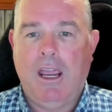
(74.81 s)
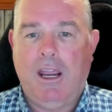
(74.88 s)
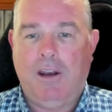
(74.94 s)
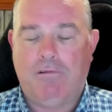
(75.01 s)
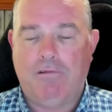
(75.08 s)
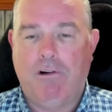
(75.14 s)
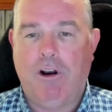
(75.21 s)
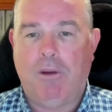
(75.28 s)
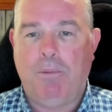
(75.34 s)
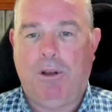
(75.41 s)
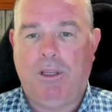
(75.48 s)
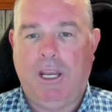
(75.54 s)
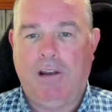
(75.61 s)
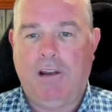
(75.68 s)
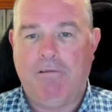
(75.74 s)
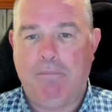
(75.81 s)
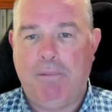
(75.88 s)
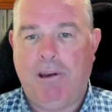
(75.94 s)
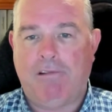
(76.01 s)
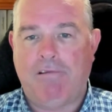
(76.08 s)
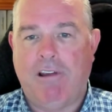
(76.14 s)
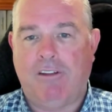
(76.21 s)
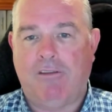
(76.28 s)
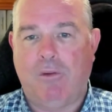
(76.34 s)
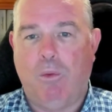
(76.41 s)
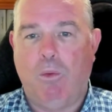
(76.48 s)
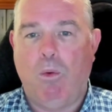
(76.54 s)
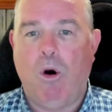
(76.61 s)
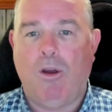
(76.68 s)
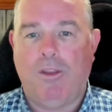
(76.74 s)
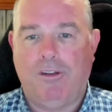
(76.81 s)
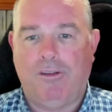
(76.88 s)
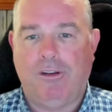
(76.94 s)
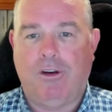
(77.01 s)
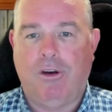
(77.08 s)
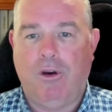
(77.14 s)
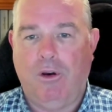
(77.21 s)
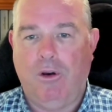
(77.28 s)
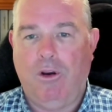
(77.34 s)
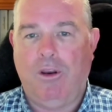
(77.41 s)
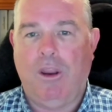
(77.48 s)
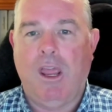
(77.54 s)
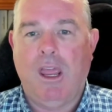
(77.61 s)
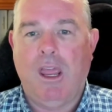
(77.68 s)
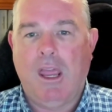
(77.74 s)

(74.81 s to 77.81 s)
and trying to put together a picture as to why this occurred